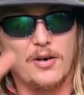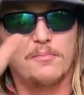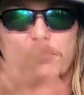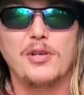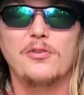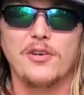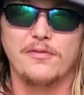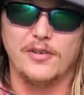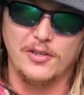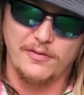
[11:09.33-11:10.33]

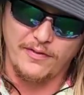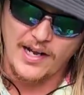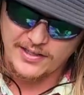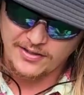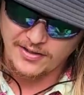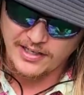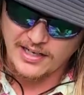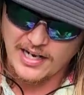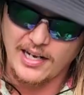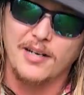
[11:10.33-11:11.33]
beautiful factory
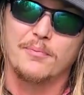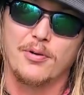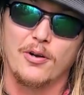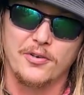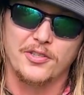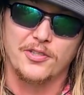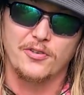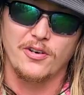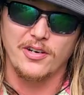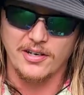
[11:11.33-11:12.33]
dyed Pro
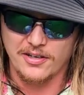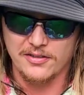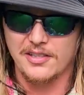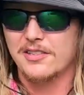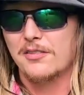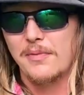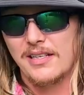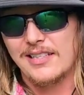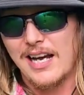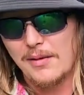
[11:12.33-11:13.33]
Destroyer. This is my
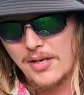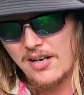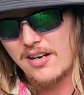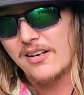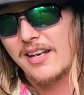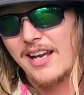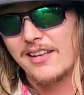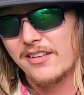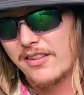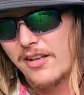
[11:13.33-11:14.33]
Tomahawk
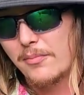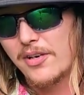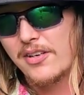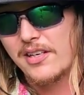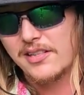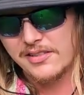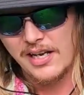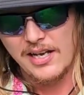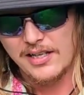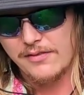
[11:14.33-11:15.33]
and Thumber disc.
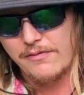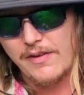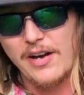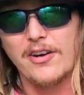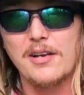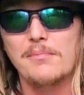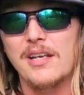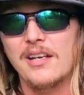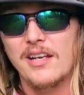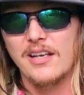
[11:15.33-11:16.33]
It's very
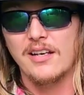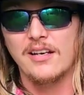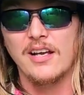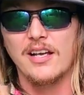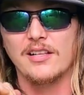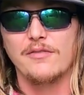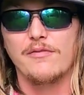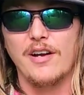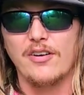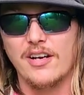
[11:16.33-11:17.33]
beat in, it's
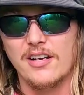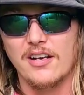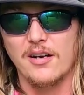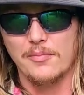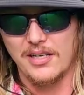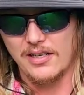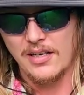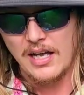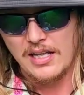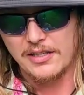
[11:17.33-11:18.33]
very gummy.
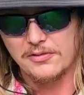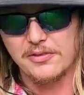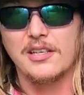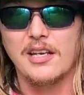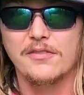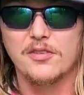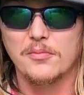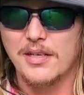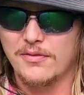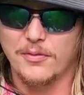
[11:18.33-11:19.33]
This was a gift to
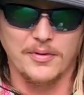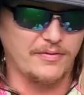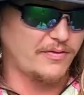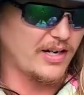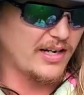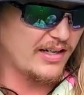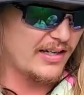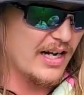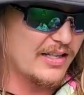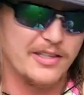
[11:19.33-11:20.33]
me from a friend.
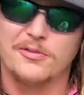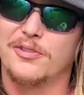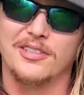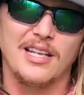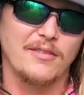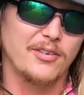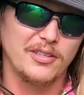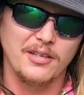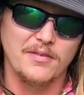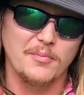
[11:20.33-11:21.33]
This will never
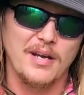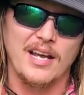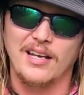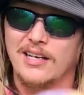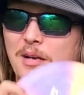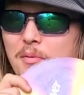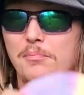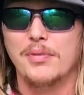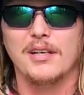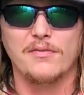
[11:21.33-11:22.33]
leave the bag. I'm a
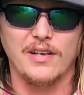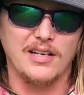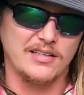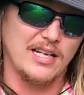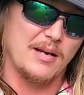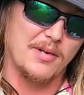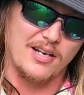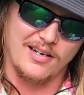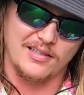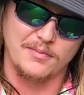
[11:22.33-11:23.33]
big fan of
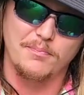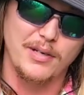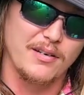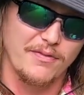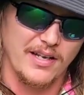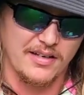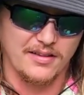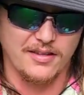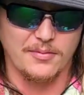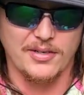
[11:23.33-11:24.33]
Tomahawks, big fan of
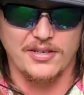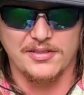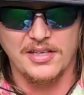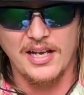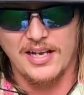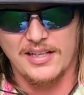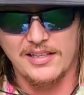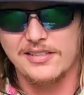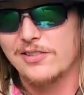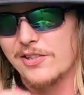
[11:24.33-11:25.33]
Thumbers, and
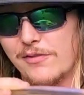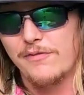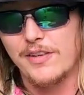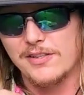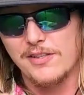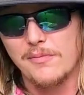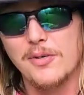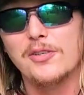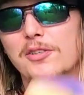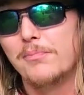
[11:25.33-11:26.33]
this just fits the
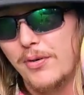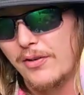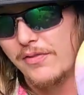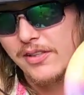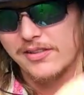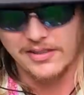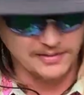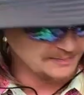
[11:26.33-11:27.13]
mold perfectly.